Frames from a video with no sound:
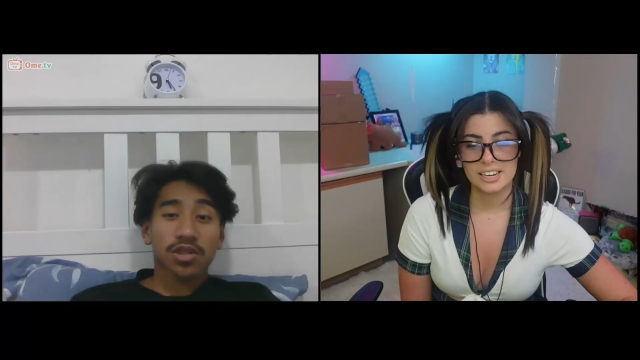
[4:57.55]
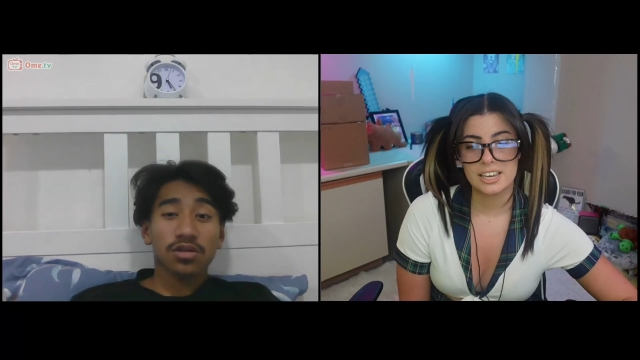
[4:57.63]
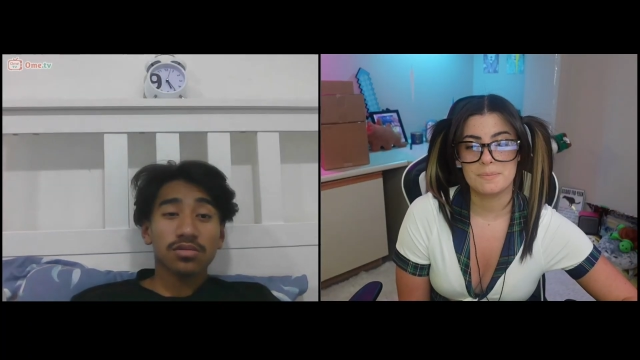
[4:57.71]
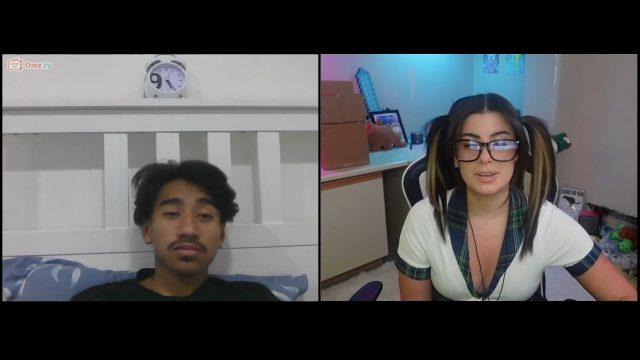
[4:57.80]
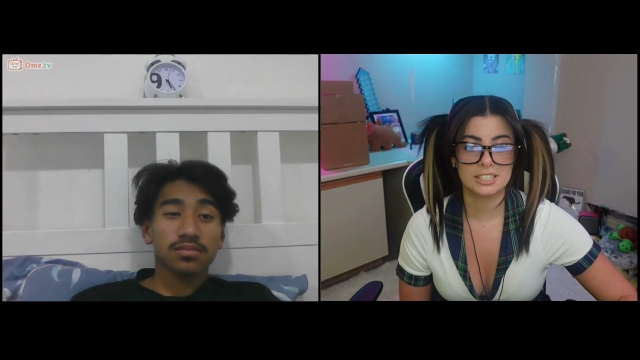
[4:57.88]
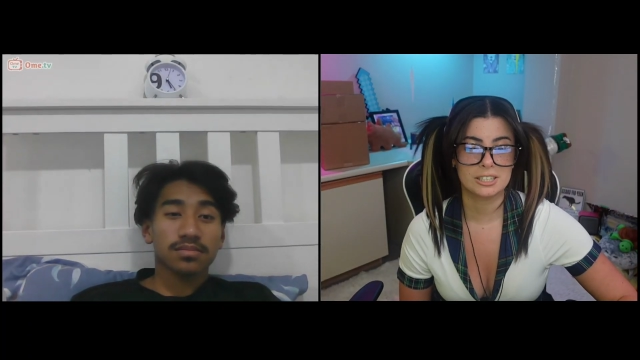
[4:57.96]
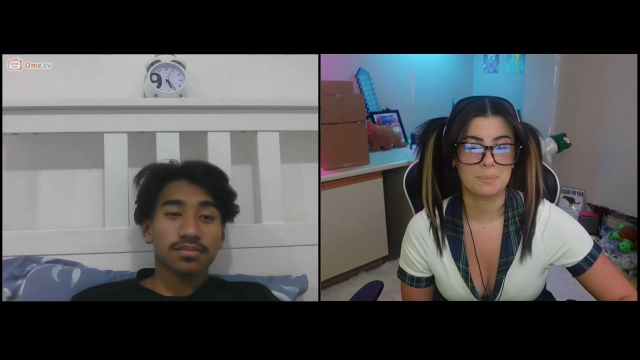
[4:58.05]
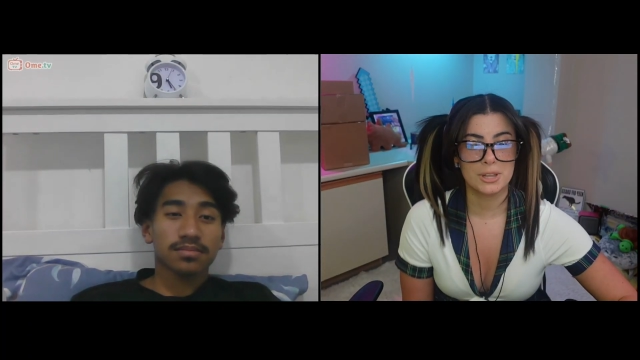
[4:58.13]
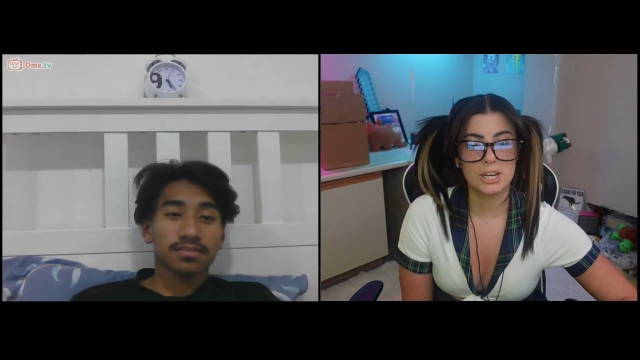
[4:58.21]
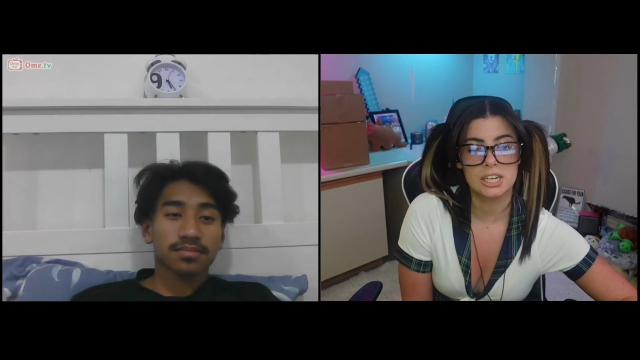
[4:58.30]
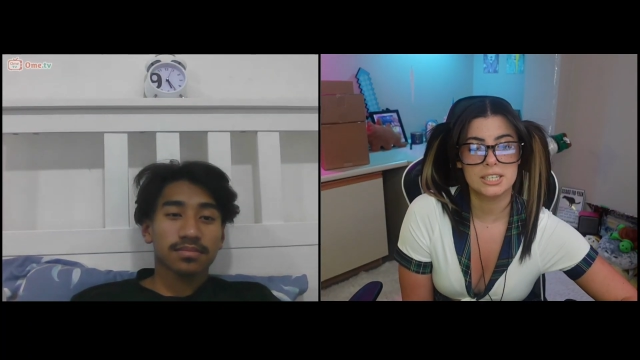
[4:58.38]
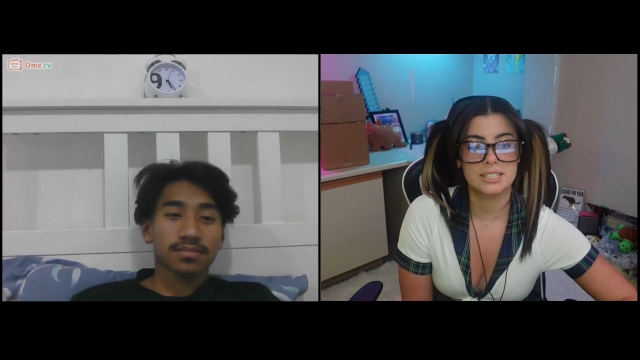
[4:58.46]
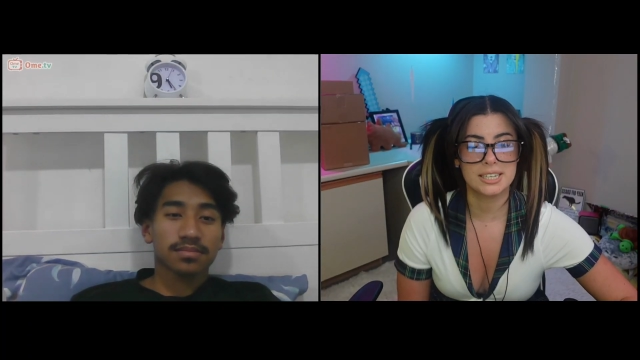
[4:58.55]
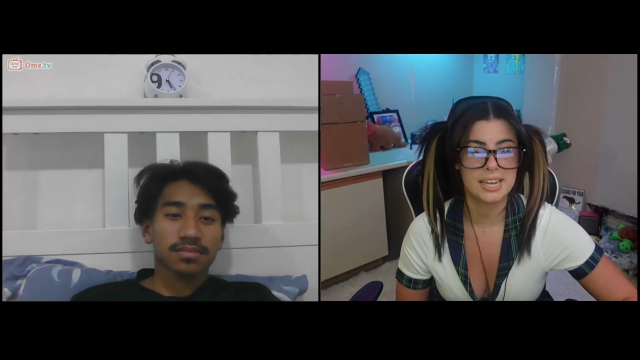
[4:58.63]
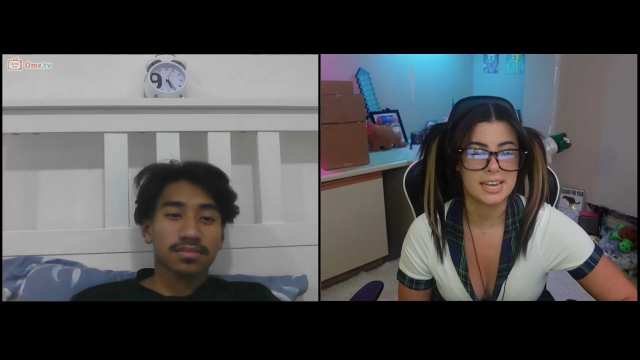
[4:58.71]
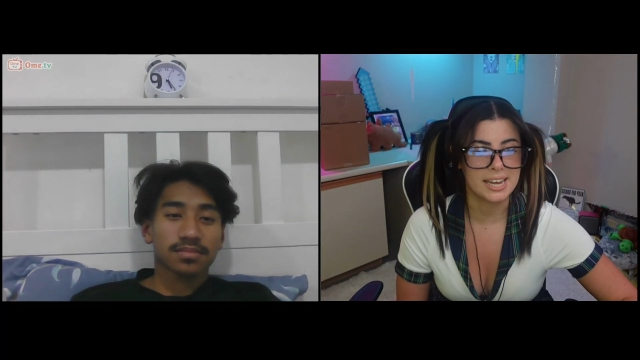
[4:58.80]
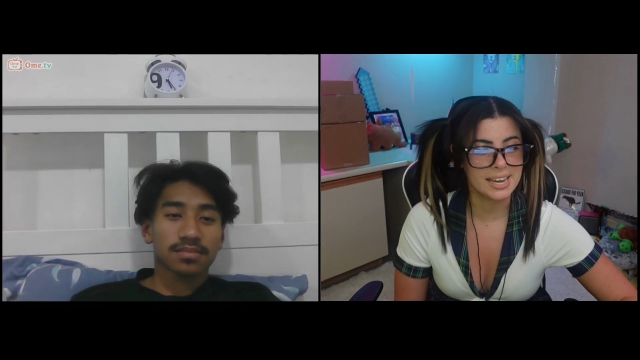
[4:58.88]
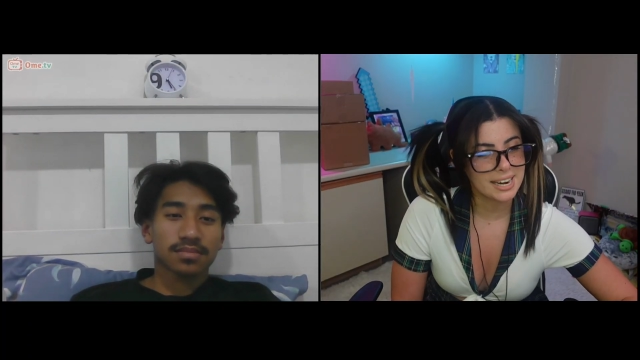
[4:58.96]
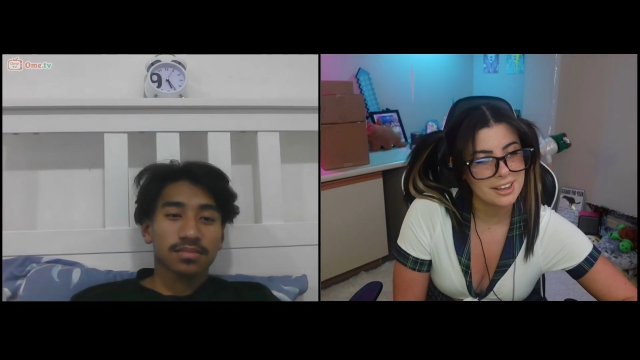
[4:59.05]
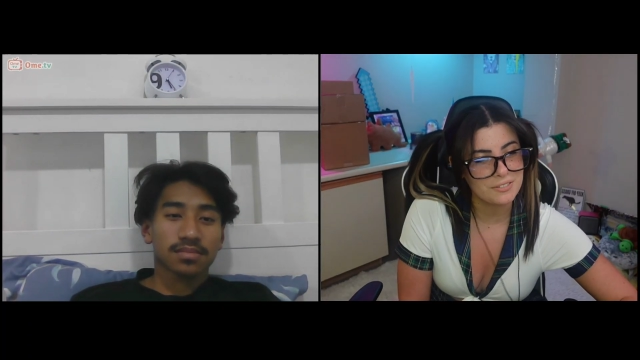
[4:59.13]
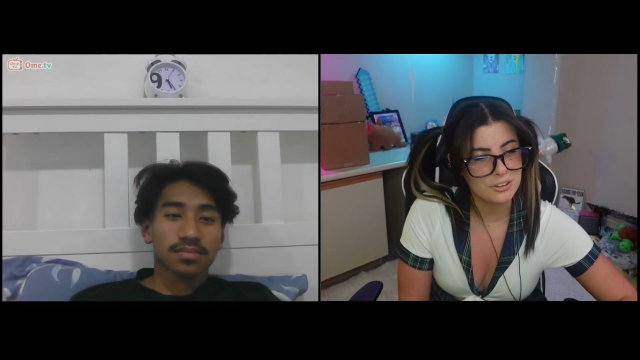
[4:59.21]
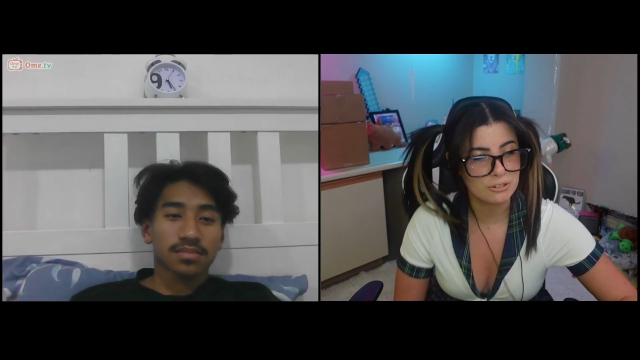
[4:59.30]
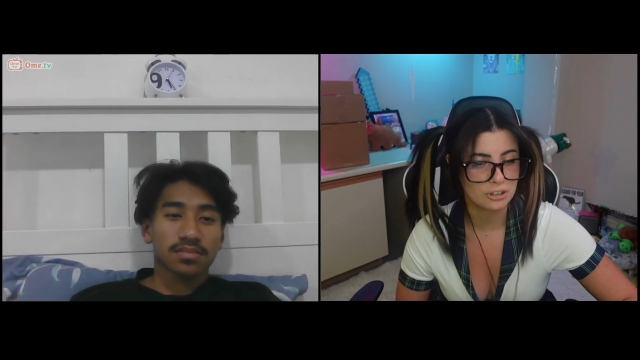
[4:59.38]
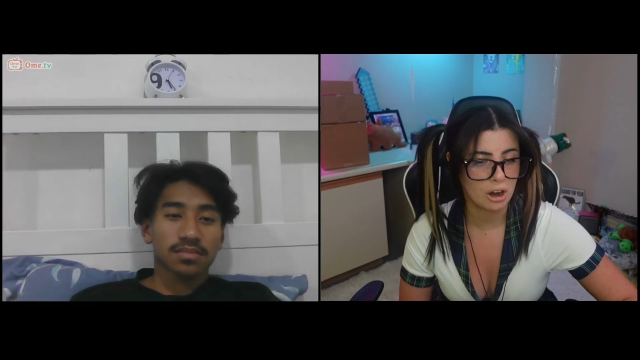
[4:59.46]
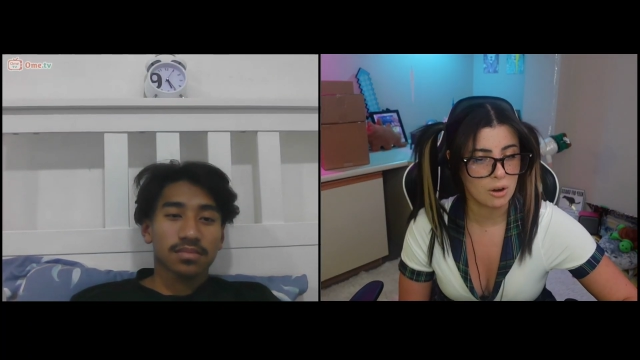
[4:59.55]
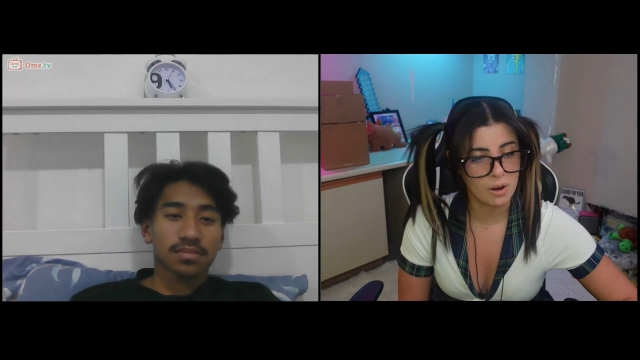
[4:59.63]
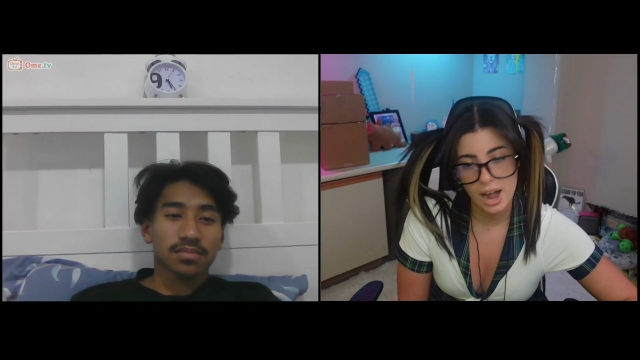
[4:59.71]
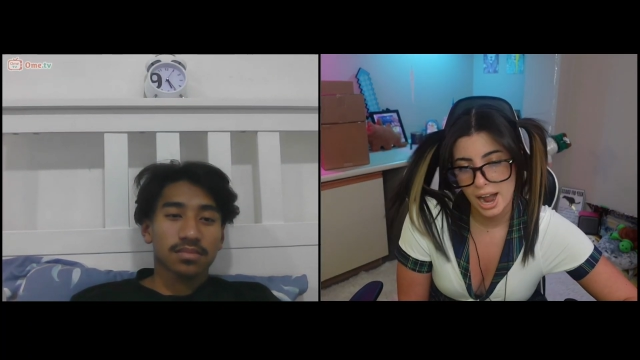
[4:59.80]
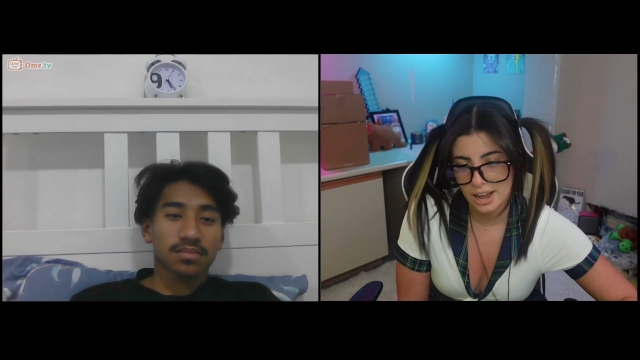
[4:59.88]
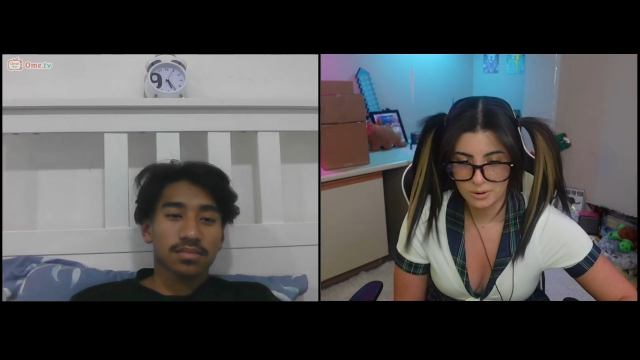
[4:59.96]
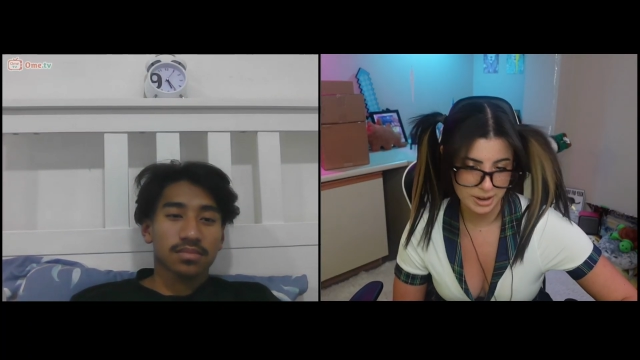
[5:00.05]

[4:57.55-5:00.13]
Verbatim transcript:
Speaker 1: Give me something good to eat. If you don't, I don't